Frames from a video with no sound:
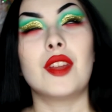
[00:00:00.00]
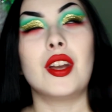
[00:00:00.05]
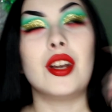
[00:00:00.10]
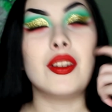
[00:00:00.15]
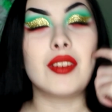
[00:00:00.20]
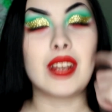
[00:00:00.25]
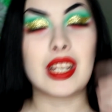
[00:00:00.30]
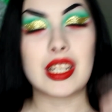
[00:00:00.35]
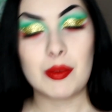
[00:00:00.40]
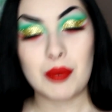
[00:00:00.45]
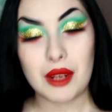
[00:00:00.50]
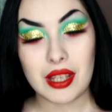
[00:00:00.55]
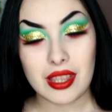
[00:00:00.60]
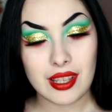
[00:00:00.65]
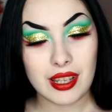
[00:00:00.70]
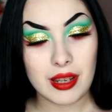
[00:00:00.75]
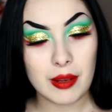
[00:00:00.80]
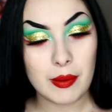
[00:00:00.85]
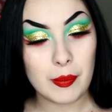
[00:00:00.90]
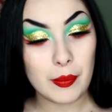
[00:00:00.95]
I catch my breath.
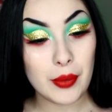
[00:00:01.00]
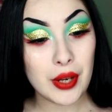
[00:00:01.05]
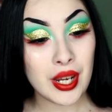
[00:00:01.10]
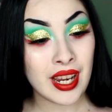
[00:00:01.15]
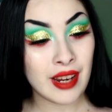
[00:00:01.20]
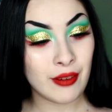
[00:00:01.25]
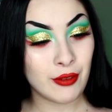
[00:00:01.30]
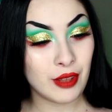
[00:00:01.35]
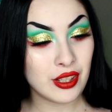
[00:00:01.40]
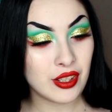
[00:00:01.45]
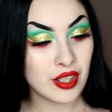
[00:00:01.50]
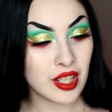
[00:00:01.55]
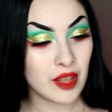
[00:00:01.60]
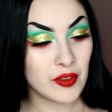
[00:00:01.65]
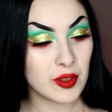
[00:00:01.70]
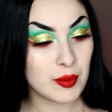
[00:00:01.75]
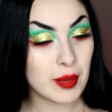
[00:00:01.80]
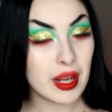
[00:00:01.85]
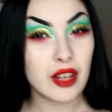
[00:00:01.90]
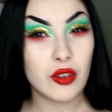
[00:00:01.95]
But I really do love
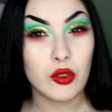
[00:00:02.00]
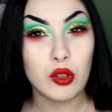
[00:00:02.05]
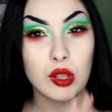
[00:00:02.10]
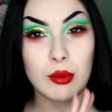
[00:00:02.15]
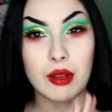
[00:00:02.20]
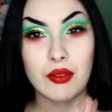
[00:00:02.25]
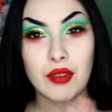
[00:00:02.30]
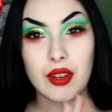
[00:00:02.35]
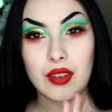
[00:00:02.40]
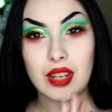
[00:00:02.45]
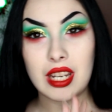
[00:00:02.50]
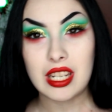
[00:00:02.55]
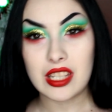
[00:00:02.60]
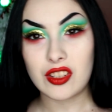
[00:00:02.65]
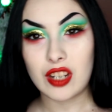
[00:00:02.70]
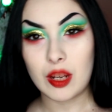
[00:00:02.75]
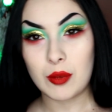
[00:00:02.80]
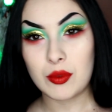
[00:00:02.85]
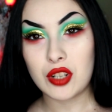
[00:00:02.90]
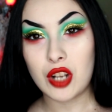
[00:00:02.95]
this brand. They're one of my favorite
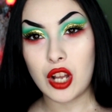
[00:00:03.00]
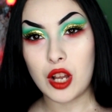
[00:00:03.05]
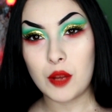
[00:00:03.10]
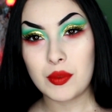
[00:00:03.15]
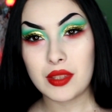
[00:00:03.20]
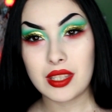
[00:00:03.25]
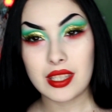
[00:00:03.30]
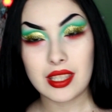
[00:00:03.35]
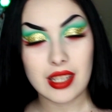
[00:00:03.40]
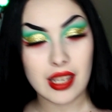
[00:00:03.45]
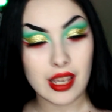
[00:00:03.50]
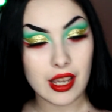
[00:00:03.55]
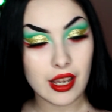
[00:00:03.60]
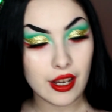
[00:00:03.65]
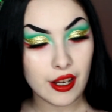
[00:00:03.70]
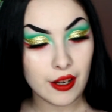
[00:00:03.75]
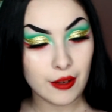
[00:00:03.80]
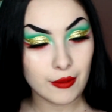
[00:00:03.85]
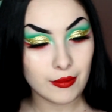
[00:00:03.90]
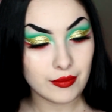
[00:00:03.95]
Instagram shops.
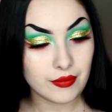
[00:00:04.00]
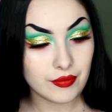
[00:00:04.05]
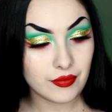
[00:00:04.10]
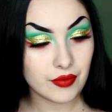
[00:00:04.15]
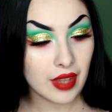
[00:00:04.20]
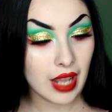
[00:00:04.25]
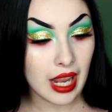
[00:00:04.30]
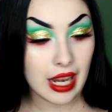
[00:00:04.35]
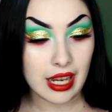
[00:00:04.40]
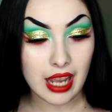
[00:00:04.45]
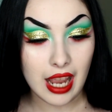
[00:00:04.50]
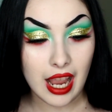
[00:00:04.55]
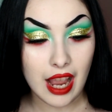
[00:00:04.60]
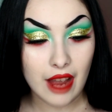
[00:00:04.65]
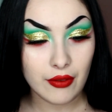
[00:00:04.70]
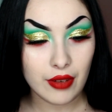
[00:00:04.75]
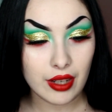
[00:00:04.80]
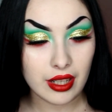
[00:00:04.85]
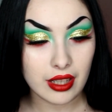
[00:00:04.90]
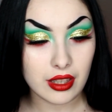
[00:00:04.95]
And they
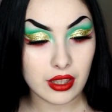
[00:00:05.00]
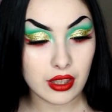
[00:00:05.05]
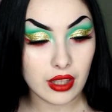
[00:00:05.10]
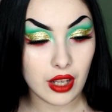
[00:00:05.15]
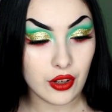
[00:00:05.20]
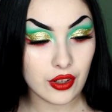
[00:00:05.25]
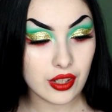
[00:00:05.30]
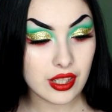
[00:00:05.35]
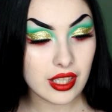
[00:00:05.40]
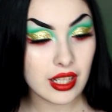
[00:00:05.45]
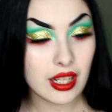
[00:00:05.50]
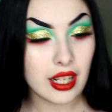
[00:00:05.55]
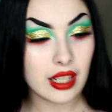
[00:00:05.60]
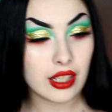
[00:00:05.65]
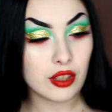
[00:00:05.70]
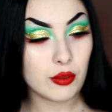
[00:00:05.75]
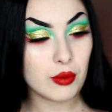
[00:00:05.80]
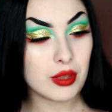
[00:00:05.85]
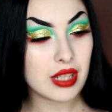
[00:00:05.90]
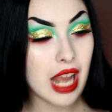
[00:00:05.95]
have like honestly like
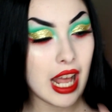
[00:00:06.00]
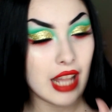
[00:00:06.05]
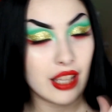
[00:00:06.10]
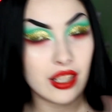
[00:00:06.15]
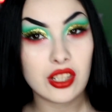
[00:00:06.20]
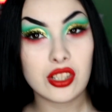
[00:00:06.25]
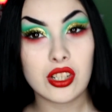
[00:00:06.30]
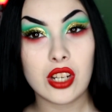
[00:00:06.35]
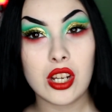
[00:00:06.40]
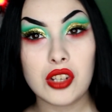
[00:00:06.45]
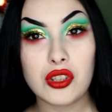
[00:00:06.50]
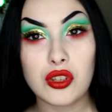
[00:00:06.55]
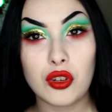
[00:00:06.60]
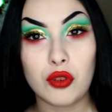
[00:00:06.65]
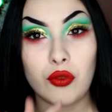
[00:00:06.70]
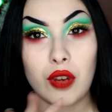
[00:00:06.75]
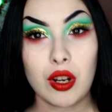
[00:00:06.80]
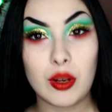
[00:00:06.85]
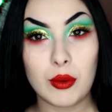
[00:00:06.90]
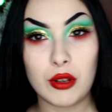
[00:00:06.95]
their metallic shades are
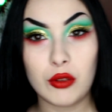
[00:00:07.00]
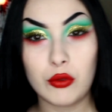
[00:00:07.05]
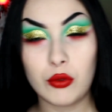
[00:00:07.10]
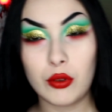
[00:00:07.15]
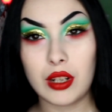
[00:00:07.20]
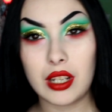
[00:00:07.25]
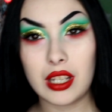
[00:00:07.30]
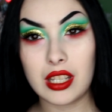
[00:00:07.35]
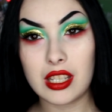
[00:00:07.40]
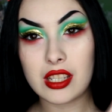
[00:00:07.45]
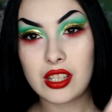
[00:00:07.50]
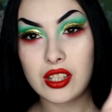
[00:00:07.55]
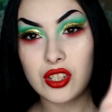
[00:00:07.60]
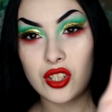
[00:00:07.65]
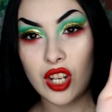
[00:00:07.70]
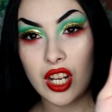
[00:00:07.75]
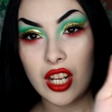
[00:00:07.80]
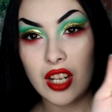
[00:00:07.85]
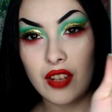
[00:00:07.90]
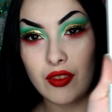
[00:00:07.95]
very beautiful. In this
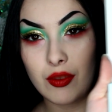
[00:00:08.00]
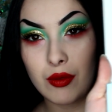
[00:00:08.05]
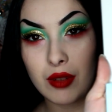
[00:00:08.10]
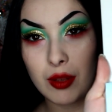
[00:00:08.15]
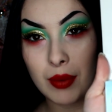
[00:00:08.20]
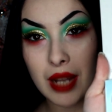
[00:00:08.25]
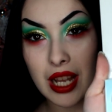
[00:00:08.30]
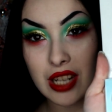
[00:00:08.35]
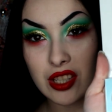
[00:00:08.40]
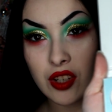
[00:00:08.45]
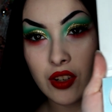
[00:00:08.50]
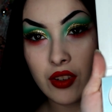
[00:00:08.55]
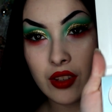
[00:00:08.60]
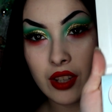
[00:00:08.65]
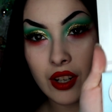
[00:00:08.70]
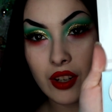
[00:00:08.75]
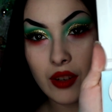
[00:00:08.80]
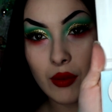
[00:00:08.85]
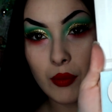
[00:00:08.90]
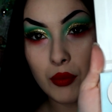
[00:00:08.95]
shade, the black shade up
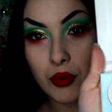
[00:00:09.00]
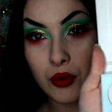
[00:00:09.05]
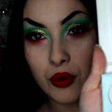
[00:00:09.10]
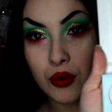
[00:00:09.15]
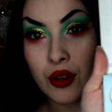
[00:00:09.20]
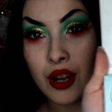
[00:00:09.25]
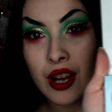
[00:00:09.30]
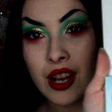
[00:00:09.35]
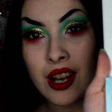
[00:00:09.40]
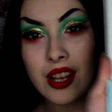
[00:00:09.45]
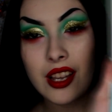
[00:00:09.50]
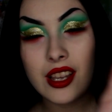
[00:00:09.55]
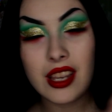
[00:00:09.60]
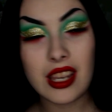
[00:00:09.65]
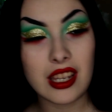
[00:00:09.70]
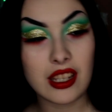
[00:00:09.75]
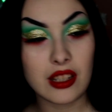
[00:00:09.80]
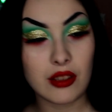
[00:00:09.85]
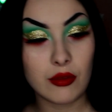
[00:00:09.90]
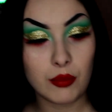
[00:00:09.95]
there, Bruja,
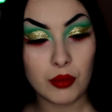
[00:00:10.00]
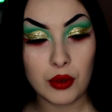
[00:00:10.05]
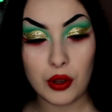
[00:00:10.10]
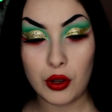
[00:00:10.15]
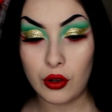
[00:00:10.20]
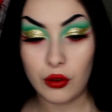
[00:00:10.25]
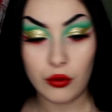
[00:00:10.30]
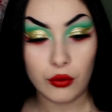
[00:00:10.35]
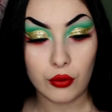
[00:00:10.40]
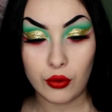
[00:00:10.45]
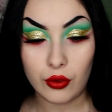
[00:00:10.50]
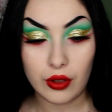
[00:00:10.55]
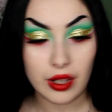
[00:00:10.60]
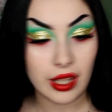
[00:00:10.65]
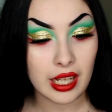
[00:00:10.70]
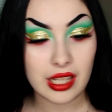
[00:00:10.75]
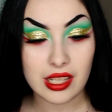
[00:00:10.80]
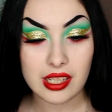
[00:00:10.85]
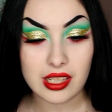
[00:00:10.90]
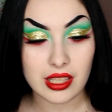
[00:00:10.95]
is beautiful.
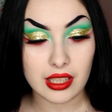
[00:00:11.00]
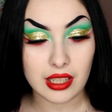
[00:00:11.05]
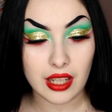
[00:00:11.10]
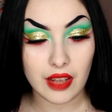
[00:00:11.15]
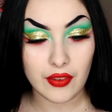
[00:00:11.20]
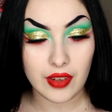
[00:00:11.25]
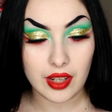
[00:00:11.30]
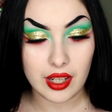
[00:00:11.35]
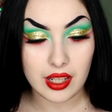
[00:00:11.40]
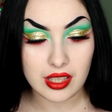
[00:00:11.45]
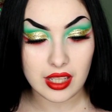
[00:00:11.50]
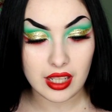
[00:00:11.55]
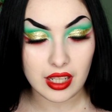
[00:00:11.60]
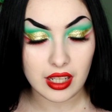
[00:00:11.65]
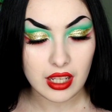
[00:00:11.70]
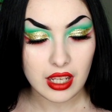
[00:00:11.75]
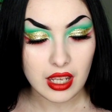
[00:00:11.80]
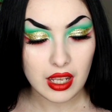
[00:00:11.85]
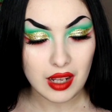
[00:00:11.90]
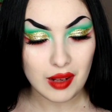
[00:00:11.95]
Like I just love it. It's
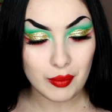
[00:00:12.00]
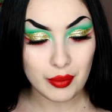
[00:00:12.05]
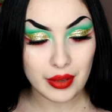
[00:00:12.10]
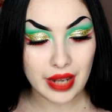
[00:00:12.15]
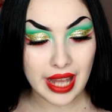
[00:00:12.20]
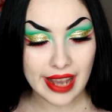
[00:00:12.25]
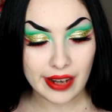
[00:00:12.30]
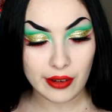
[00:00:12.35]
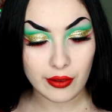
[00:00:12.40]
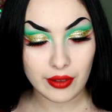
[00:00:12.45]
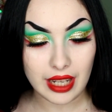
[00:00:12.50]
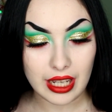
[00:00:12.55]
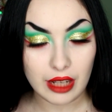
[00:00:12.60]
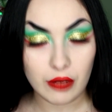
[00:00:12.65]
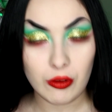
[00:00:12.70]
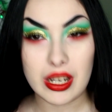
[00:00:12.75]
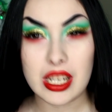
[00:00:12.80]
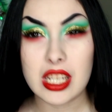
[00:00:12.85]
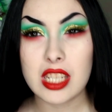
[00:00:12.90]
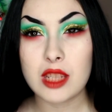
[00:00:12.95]
like black with like
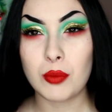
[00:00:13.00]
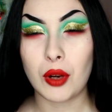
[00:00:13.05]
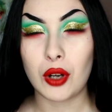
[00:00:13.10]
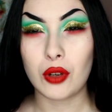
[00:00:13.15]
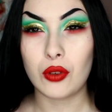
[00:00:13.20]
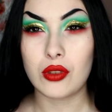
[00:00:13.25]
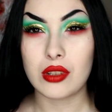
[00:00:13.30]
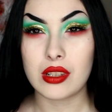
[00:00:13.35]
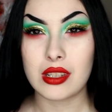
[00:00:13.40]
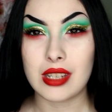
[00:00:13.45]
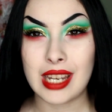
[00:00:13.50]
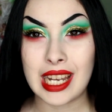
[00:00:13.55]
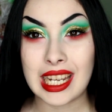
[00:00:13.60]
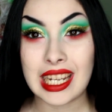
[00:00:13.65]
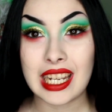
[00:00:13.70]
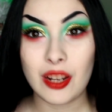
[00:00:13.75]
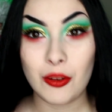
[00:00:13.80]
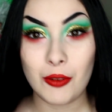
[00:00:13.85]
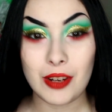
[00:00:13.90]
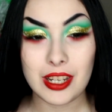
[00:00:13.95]
white sparkles, and then I
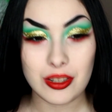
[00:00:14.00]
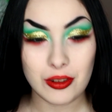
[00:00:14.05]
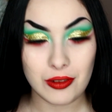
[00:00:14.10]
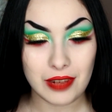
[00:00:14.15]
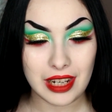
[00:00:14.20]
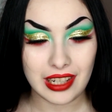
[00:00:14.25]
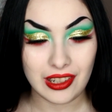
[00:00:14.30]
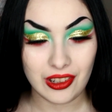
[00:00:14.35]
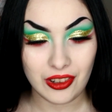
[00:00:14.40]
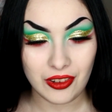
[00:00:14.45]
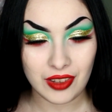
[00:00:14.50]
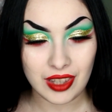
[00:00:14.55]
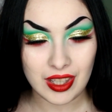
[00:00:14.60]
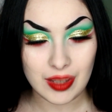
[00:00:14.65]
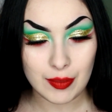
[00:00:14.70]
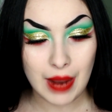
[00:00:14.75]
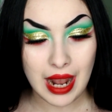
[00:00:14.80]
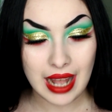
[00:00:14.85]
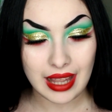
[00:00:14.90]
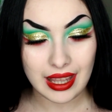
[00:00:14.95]
cannot wait to create a look with
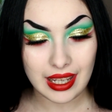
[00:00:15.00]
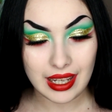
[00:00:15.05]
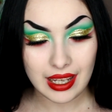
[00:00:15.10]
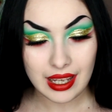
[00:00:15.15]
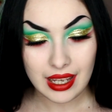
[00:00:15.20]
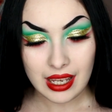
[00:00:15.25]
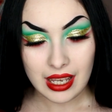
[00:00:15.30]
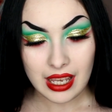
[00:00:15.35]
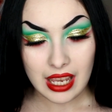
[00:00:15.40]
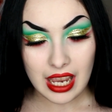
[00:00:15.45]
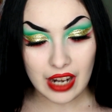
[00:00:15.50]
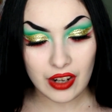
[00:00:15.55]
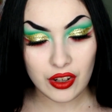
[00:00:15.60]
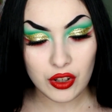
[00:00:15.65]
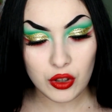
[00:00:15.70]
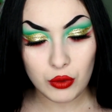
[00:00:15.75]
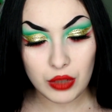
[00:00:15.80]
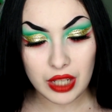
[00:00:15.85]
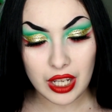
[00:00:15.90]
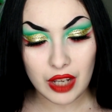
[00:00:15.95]
this palette. I don't
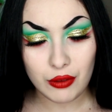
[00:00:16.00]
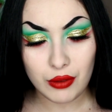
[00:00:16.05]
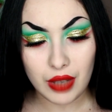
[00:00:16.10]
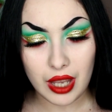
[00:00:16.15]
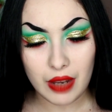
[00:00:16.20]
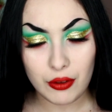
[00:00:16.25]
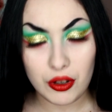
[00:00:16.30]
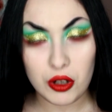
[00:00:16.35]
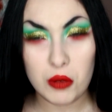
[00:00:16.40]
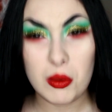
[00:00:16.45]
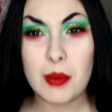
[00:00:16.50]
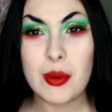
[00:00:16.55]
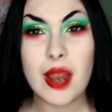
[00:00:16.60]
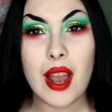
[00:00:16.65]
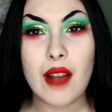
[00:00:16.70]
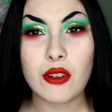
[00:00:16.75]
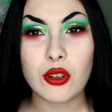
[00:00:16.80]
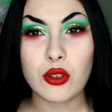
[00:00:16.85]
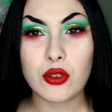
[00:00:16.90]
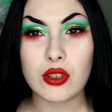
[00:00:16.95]
know when I will. Maybe
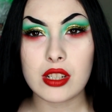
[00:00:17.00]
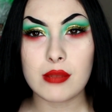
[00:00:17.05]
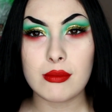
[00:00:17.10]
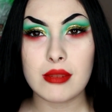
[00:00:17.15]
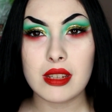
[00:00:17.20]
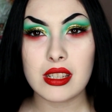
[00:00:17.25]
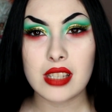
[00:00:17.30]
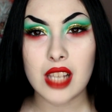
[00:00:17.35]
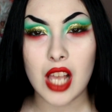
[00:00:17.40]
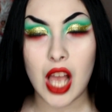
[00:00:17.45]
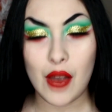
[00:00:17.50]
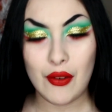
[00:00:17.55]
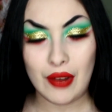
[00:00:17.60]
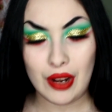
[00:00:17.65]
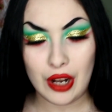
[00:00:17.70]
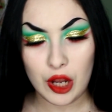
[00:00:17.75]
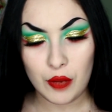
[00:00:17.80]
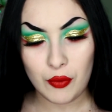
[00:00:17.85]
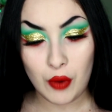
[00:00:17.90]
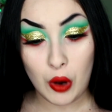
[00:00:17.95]
after Christmas I'll have
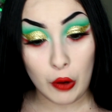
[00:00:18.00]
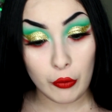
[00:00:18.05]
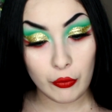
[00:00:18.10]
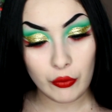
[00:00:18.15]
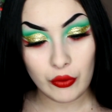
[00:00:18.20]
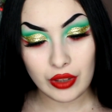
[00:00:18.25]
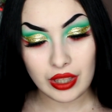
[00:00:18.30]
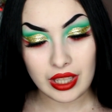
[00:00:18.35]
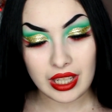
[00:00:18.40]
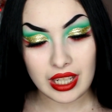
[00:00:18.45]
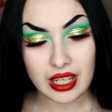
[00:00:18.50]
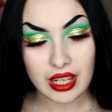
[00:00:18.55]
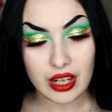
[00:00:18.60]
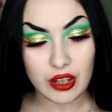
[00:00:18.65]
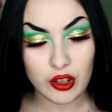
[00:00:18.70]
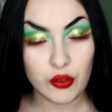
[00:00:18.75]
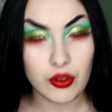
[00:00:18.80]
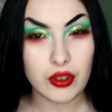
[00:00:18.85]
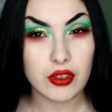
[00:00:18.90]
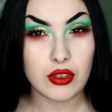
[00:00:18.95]
it up. Hopefully, I
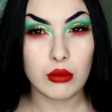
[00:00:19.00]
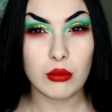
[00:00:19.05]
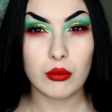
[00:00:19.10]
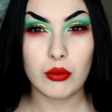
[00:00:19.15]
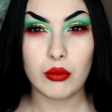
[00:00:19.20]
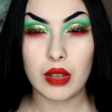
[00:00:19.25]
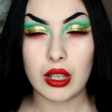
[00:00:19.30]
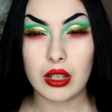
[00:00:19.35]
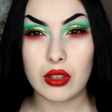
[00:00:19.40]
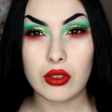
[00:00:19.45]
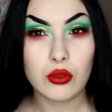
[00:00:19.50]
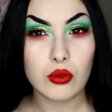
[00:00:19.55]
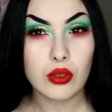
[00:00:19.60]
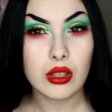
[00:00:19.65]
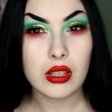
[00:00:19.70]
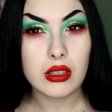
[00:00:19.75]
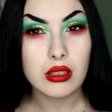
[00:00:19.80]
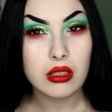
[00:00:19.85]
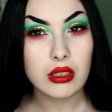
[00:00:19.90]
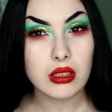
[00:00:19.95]
don't know if I'll do like
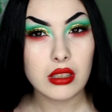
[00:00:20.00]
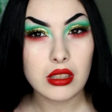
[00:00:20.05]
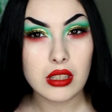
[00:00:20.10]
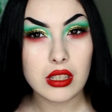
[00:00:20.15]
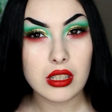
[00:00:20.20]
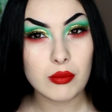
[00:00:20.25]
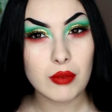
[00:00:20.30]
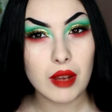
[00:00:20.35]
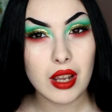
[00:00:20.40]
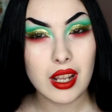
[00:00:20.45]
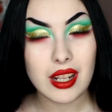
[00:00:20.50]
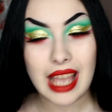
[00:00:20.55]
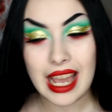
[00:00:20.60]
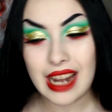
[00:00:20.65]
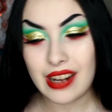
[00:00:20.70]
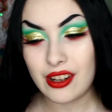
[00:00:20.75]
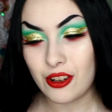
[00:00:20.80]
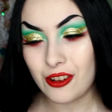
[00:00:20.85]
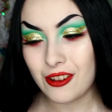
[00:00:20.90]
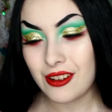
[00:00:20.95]
during this month. I
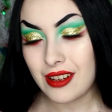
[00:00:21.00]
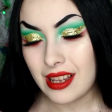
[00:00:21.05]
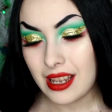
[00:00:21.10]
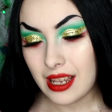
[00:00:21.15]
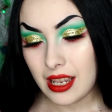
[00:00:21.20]
don't know.